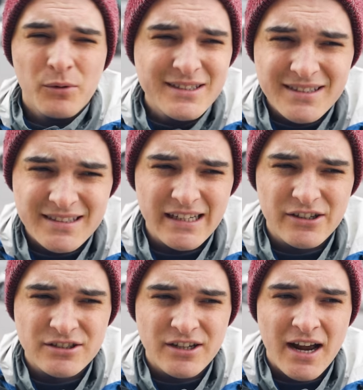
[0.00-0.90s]
What's the
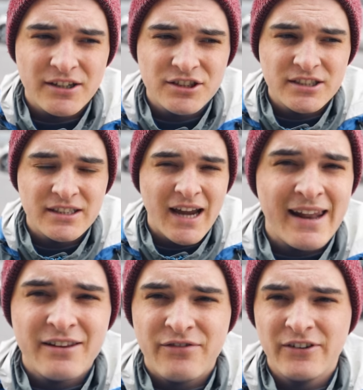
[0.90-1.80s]
secret strategy?
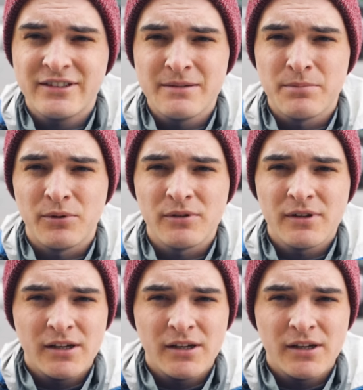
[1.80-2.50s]
And it's very simple.